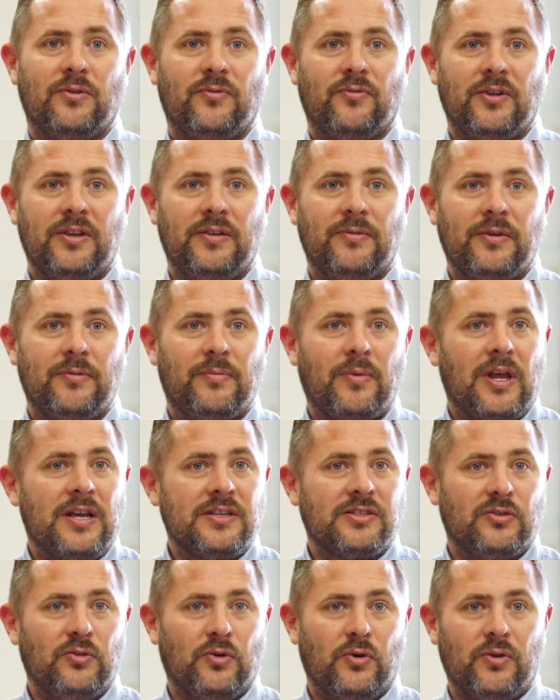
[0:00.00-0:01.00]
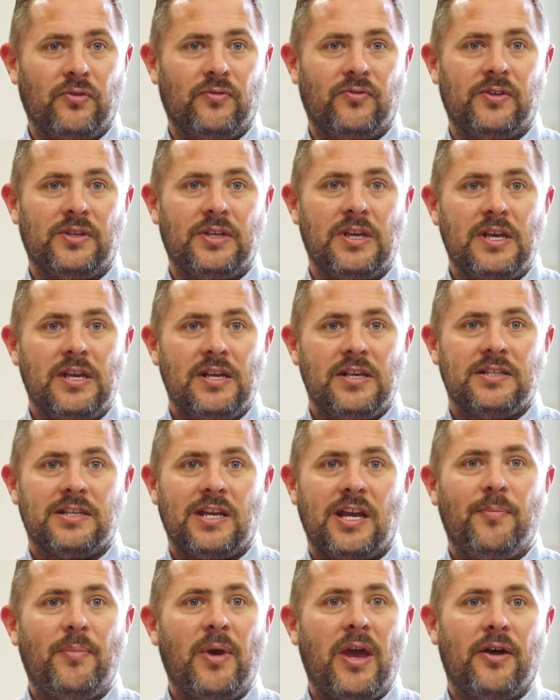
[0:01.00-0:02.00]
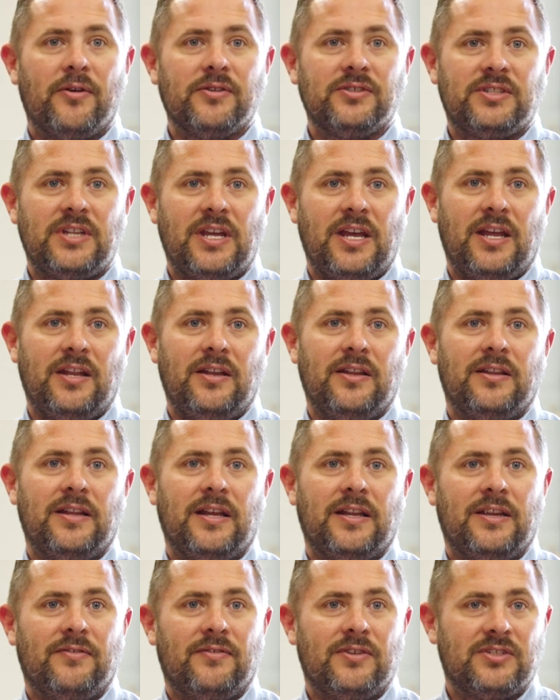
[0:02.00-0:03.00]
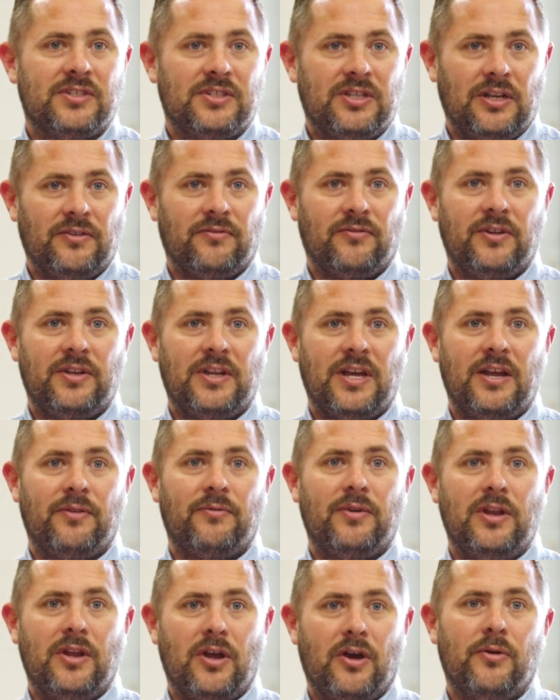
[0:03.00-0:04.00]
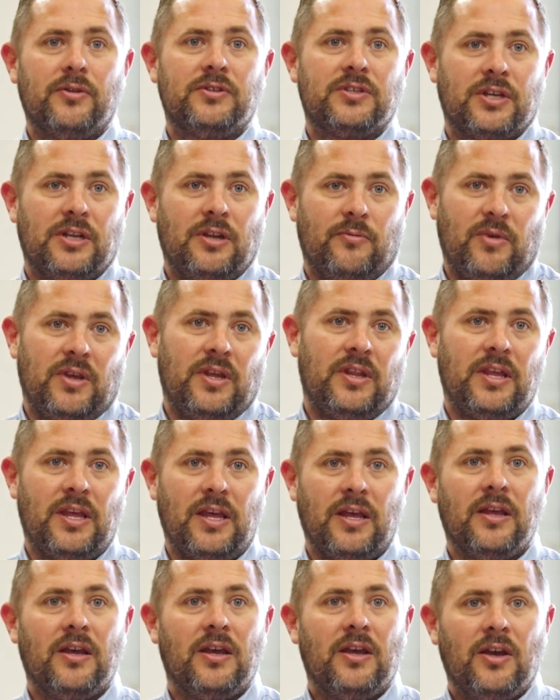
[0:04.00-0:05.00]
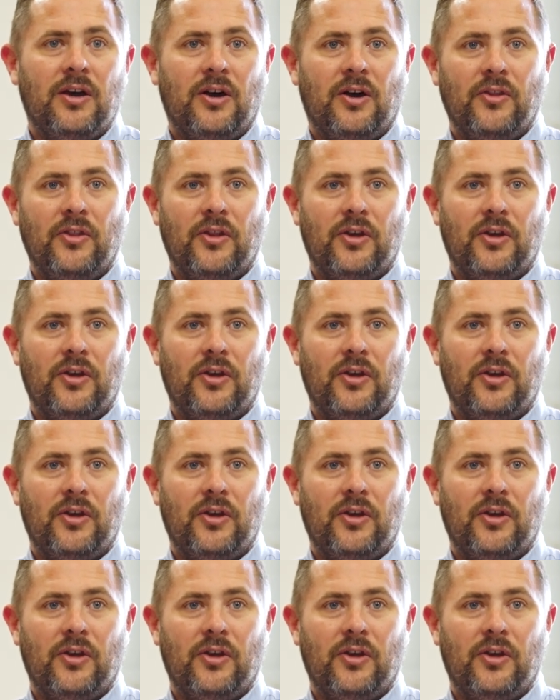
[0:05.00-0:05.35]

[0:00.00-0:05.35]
if we place an order for, say, a power stand and they give us a delivery date, we know it's going to be there on